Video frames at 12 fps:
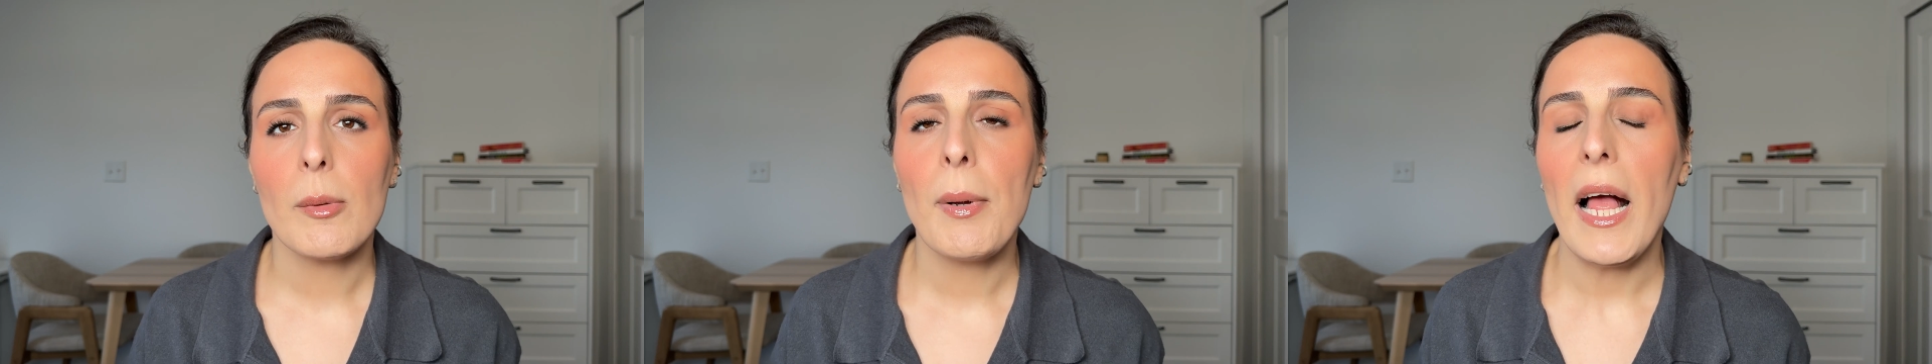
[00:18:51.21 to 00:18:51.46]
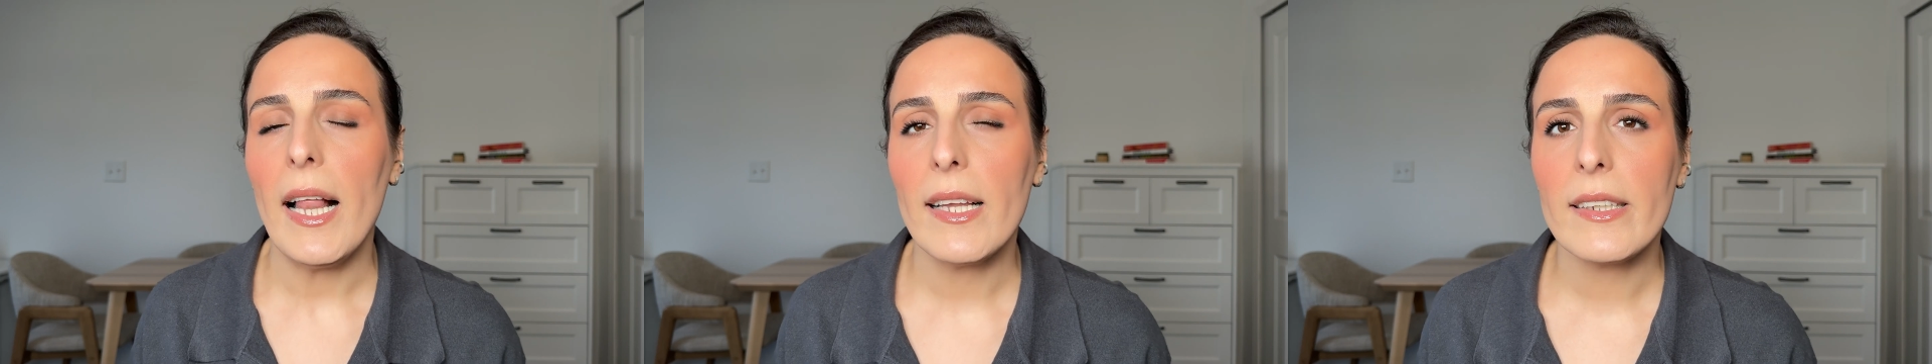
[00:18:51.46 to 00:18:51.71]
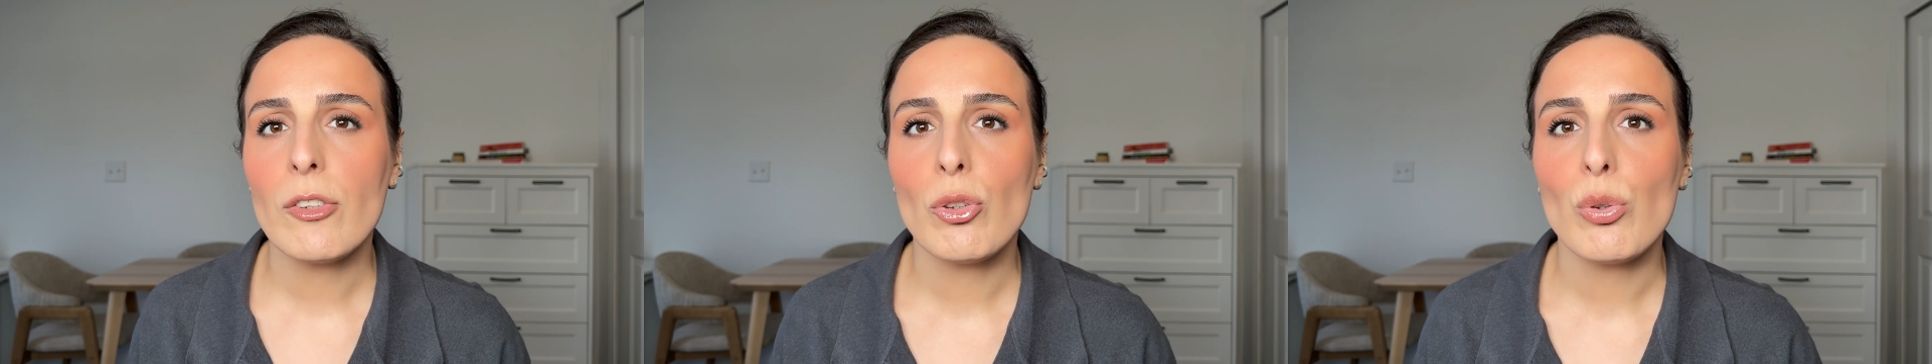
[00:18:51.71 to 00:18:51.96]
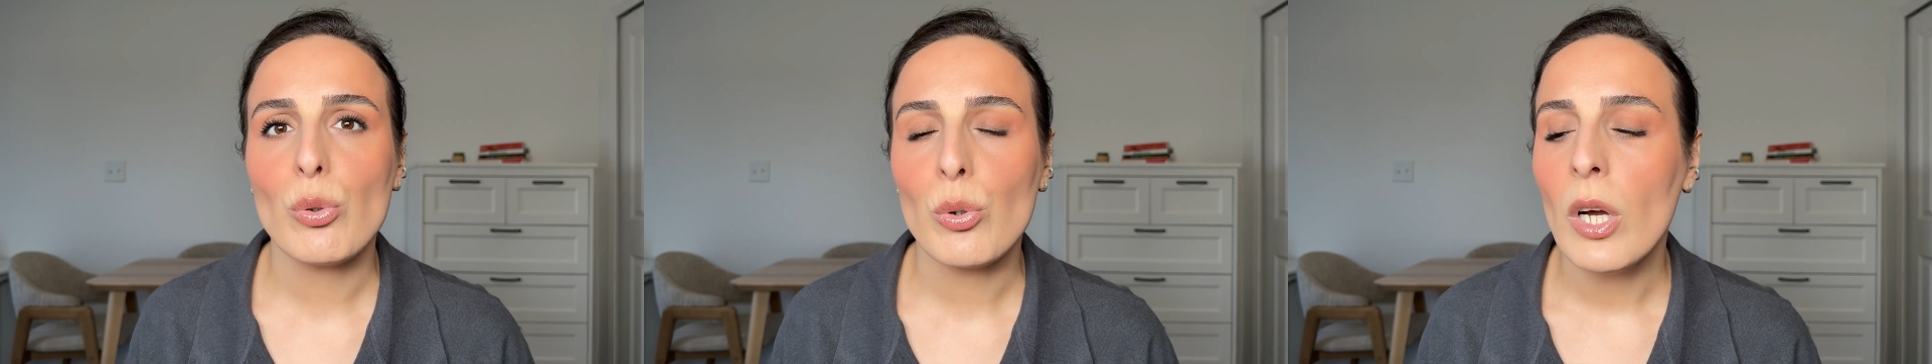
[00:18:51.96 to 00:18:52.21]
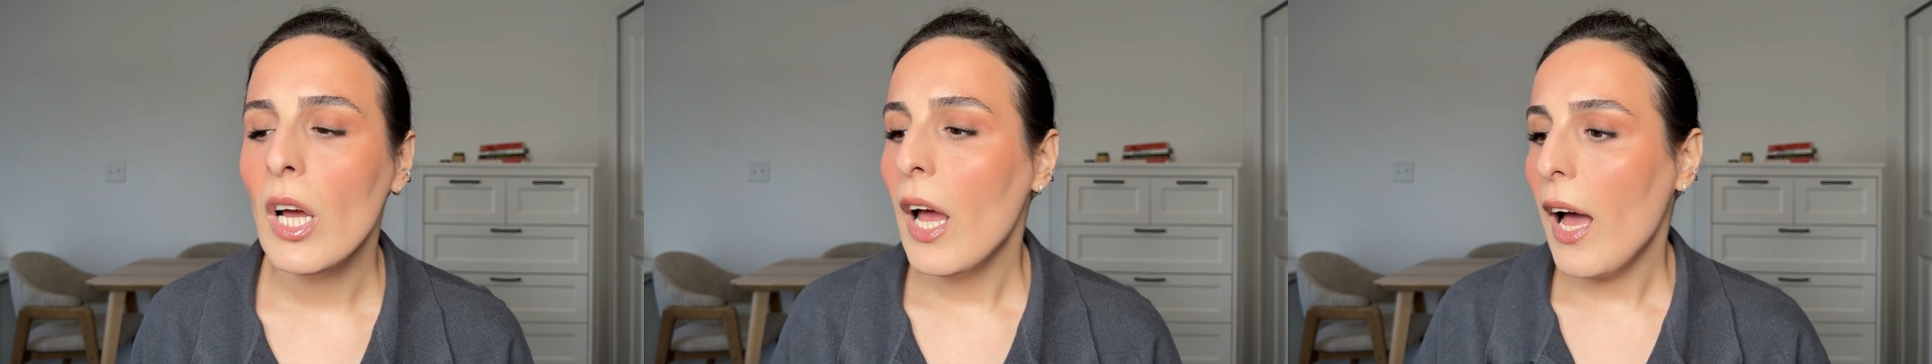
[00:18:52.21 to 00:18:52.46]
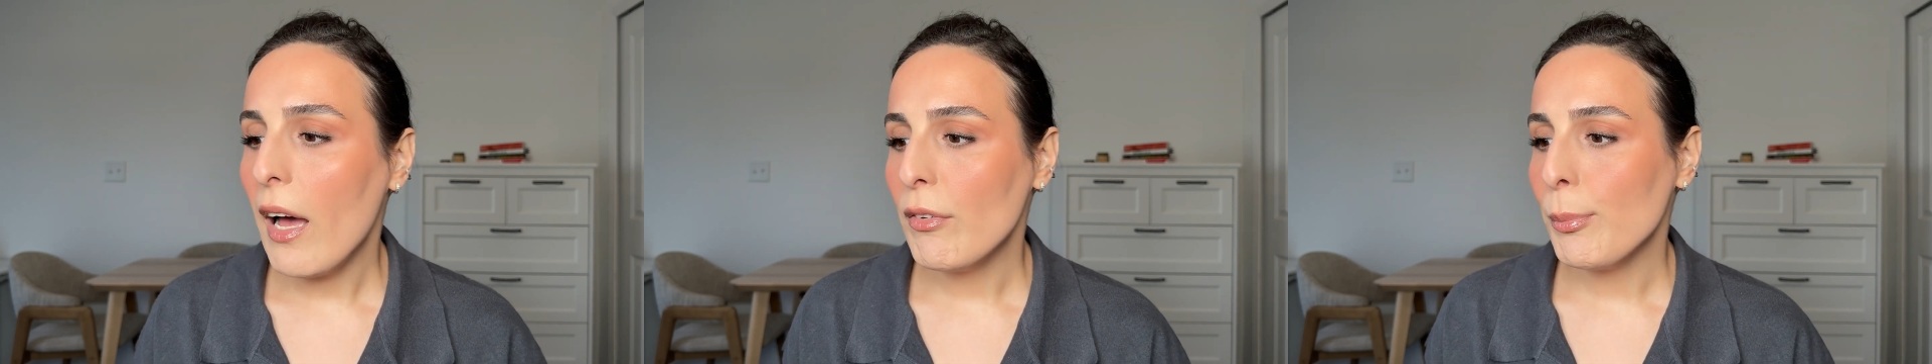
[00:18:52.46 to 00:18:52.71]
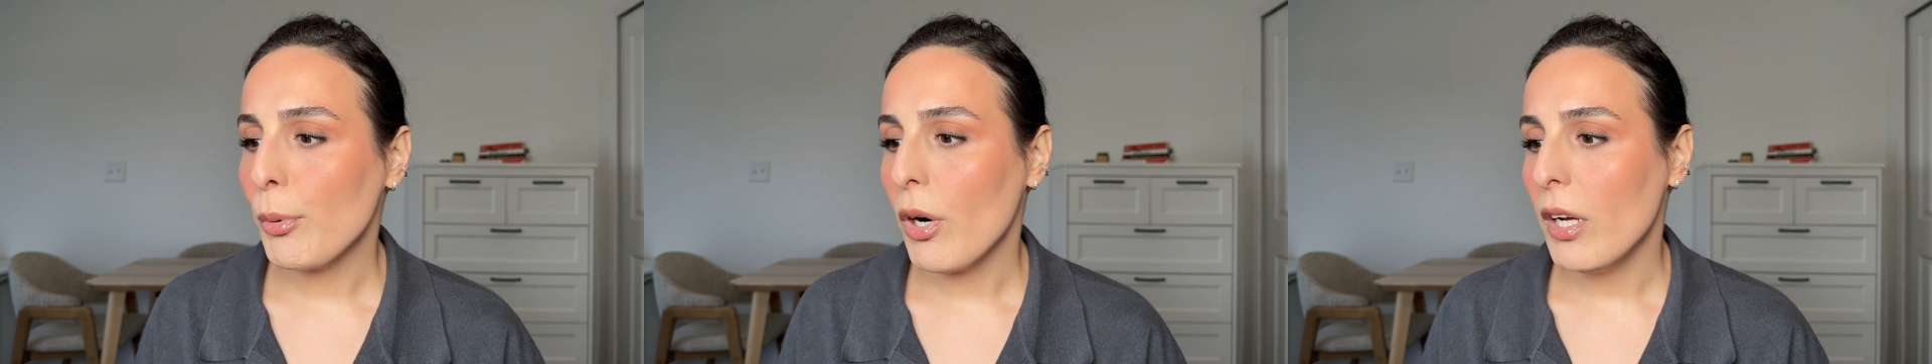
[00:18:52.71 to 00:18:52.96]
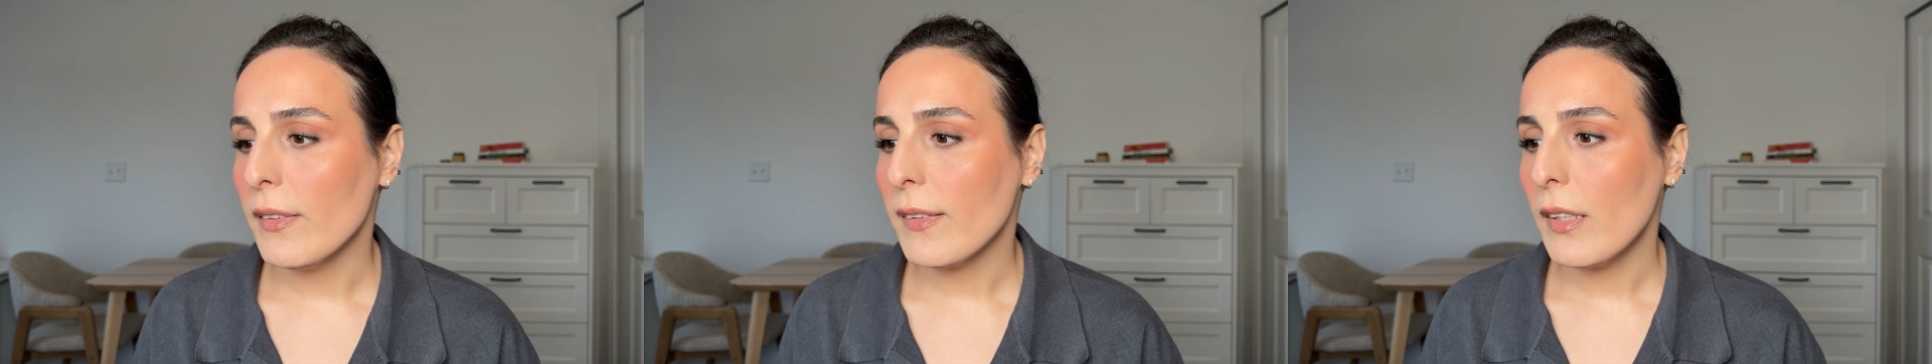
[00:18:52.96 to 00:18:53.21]
palette to have a
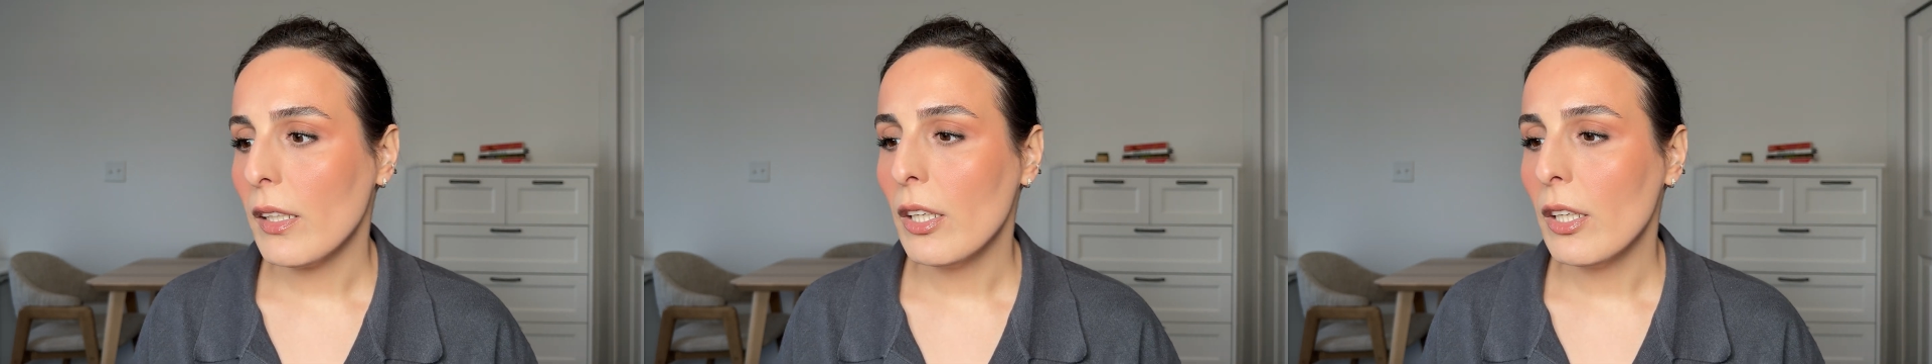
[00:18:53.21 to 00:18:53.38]
bronzer.